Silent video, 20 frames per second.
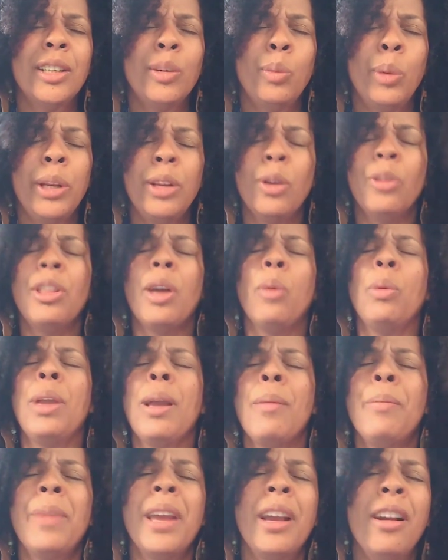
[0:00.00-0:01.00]
we know that we
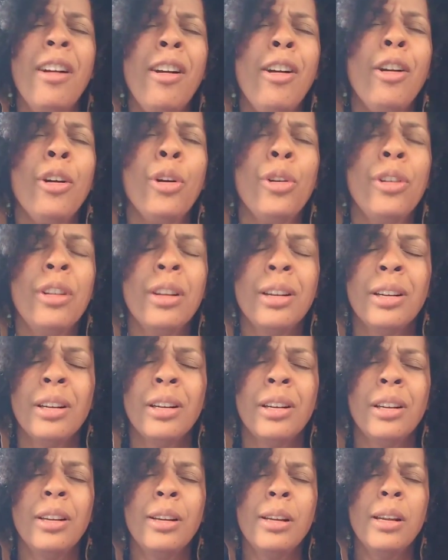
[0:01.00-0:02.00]
are being heard,
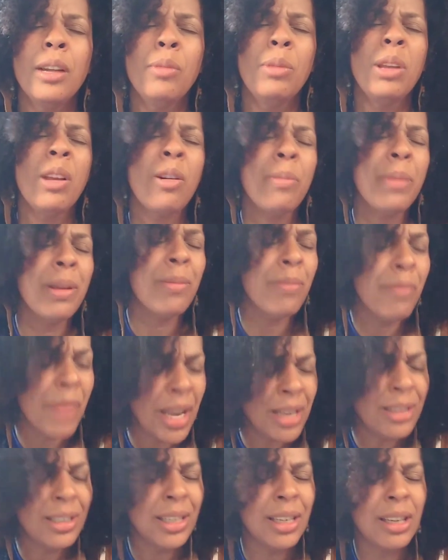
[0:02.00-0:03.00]
we are being
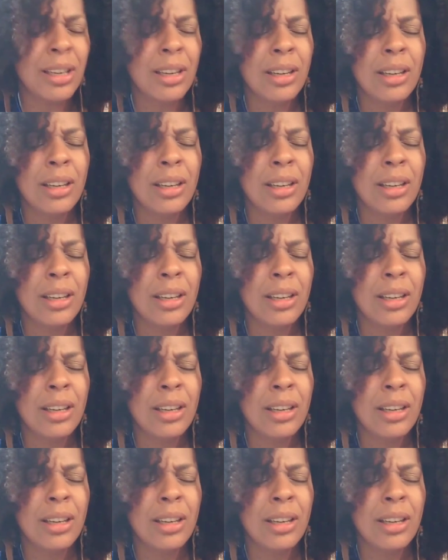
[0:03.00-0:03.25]
mended,